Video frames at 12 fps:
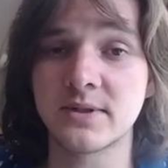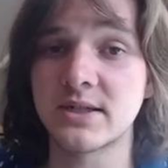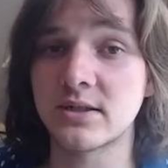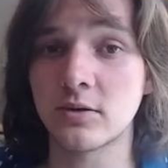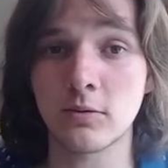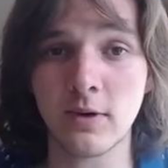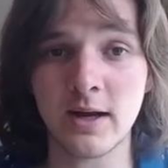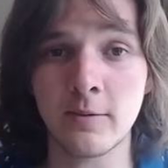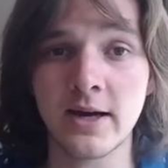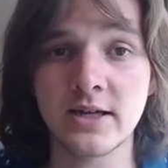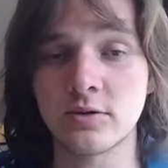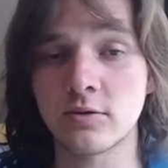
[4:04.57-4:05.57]
This is a great
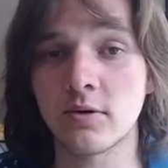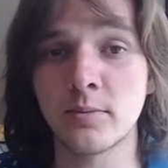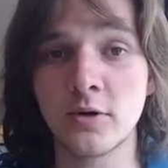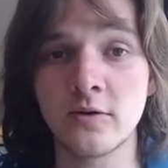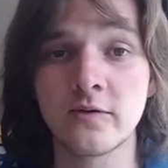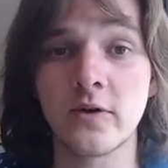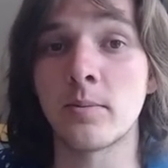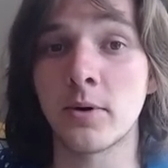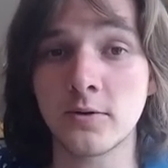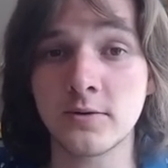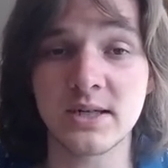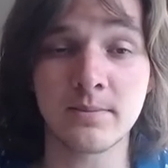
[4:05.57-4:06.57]
way to remove
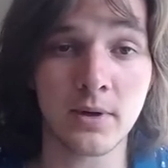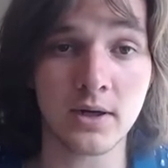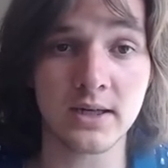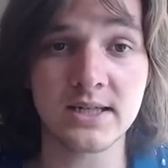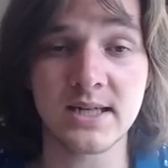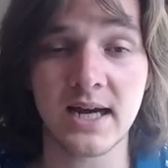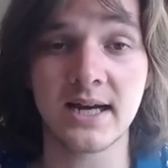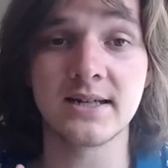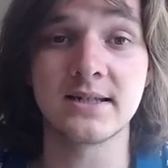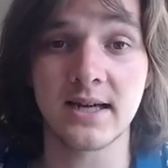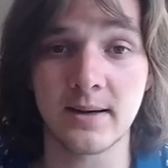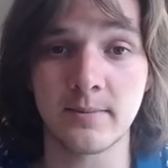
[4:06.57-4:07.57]
opposing Buckies
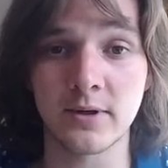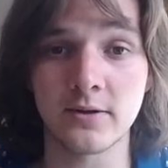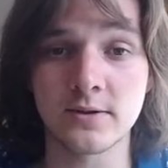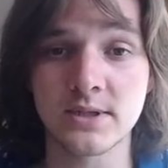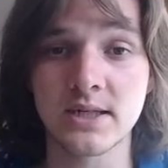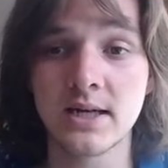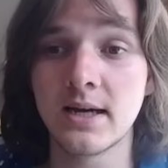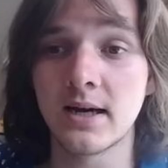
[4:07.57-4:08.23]
and Diablos,